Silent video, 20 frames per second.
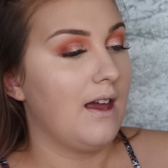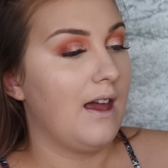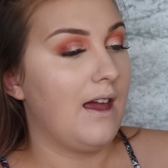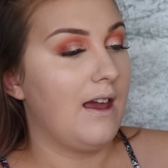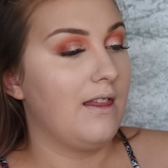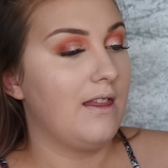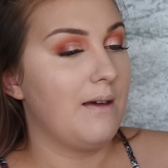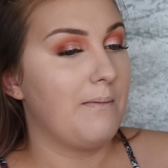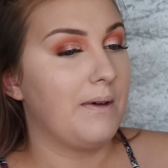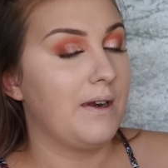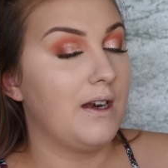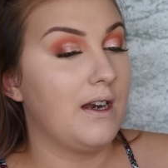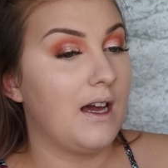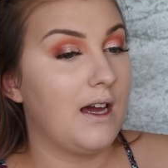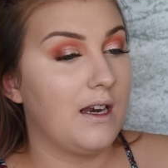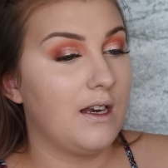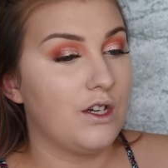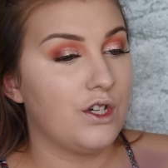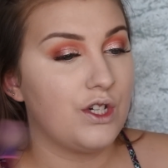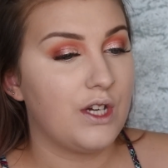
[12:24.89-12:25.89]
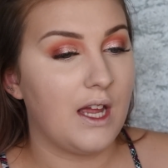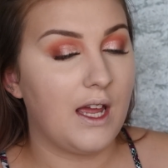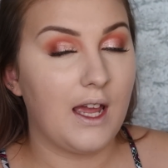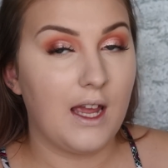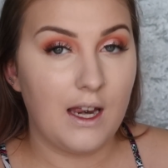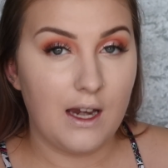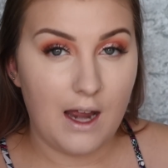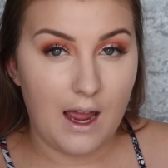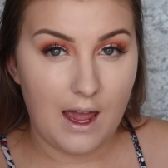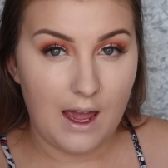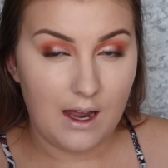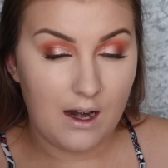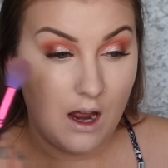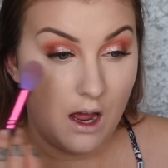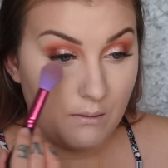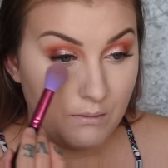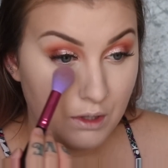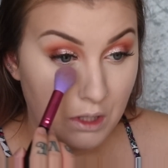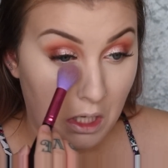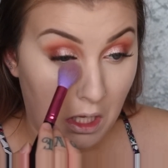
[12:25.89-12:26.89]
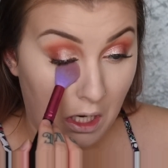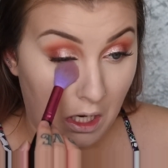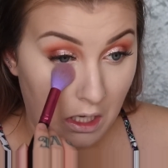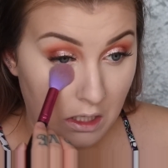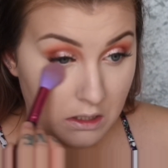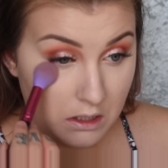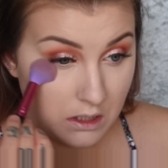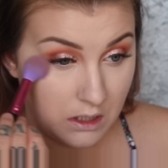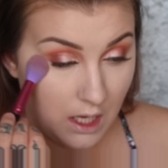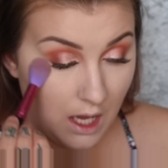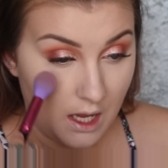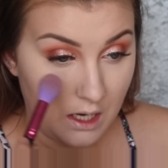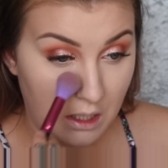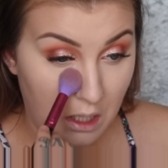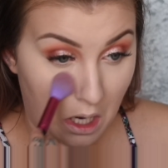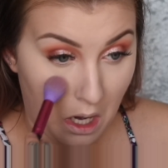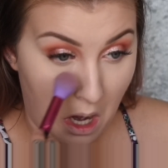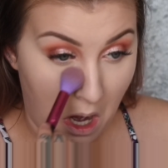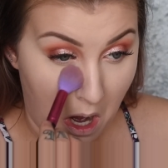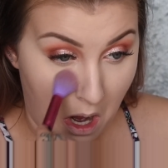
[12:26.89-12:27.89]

and the banana shade, and I'm just going to set